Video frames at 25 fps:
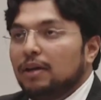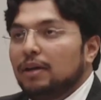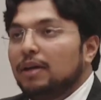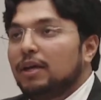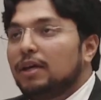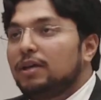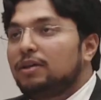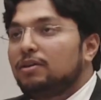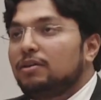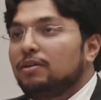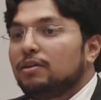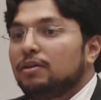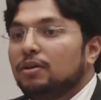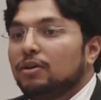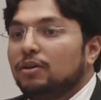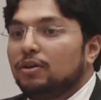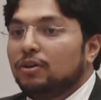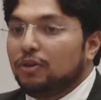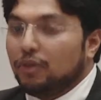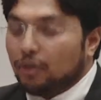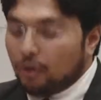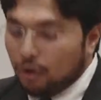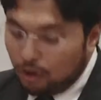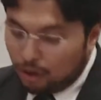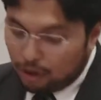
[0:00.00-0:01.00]
it
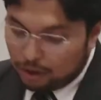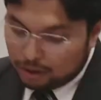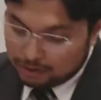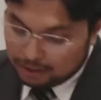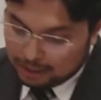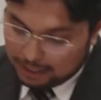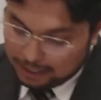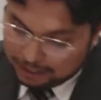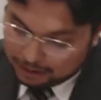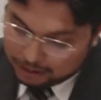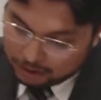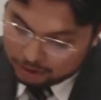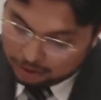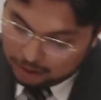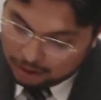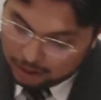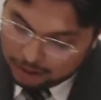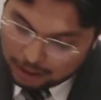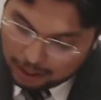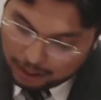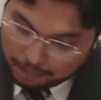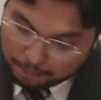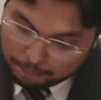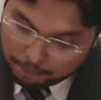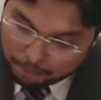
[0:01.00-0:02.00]
draws
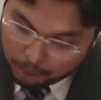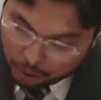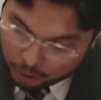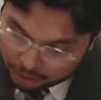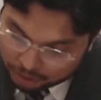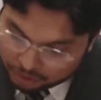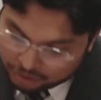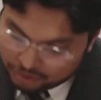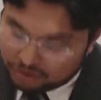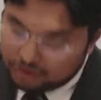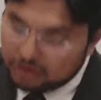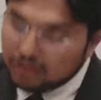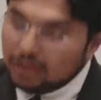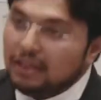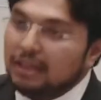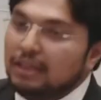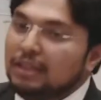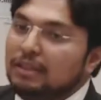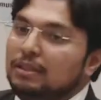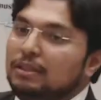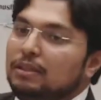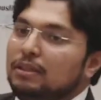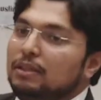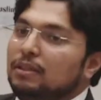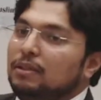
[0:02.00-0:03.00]
actually a
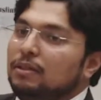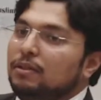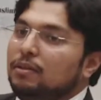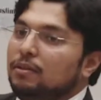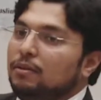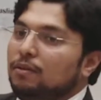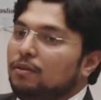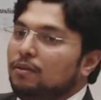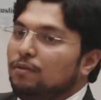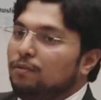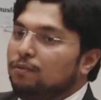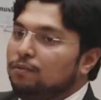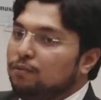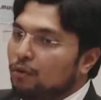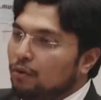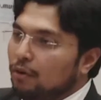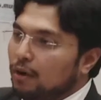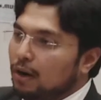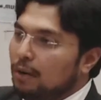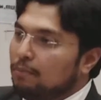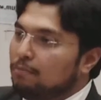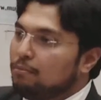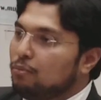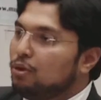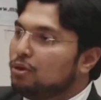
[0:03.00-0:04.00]
boundaries
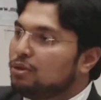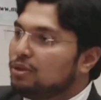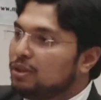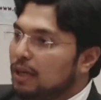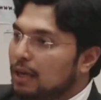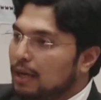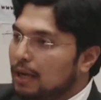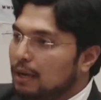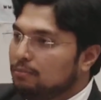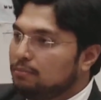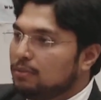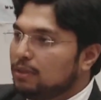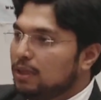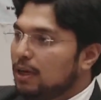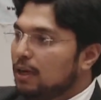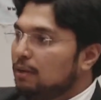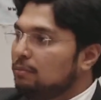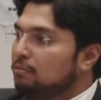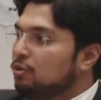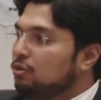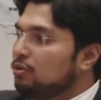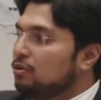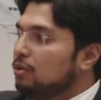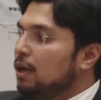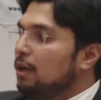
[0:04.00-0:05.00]
for a Muslim and a
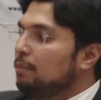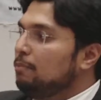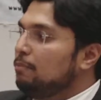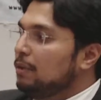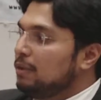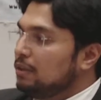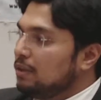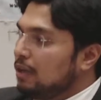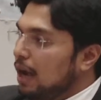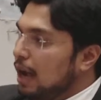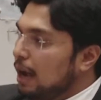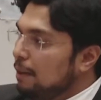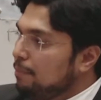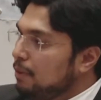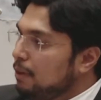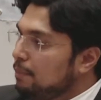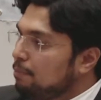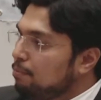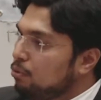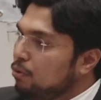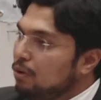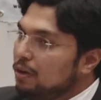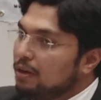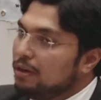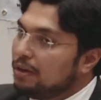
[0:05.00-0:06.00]
Muslim
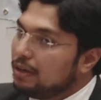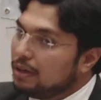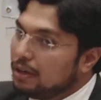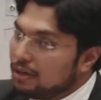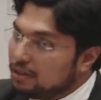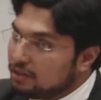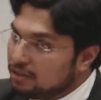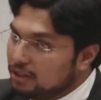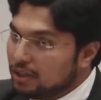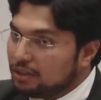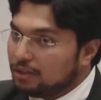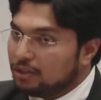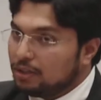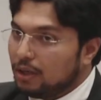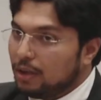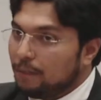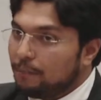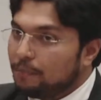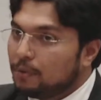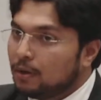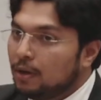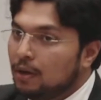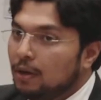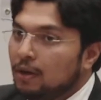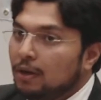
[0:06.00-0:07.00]
Islamic political system.
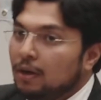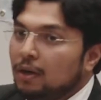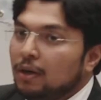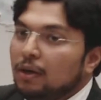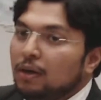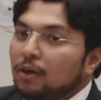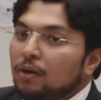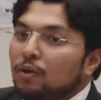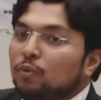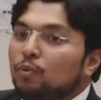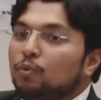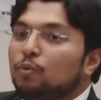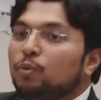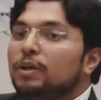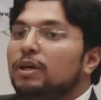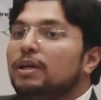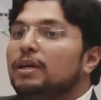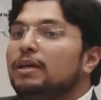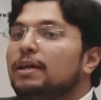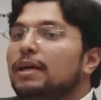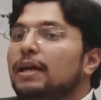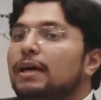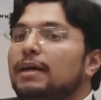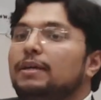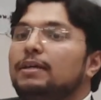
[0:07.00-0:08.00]

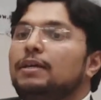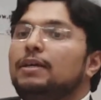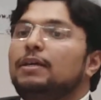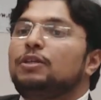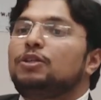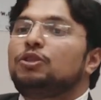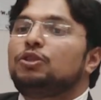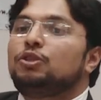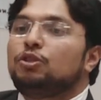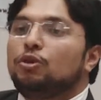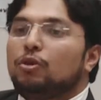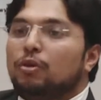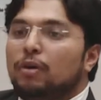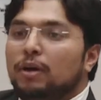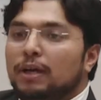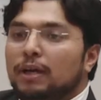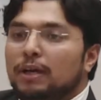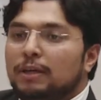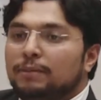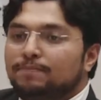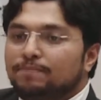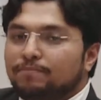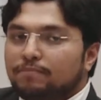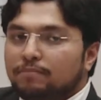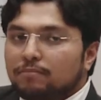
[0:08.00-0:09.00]
We can
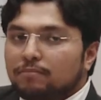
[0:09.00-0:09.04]
enjoy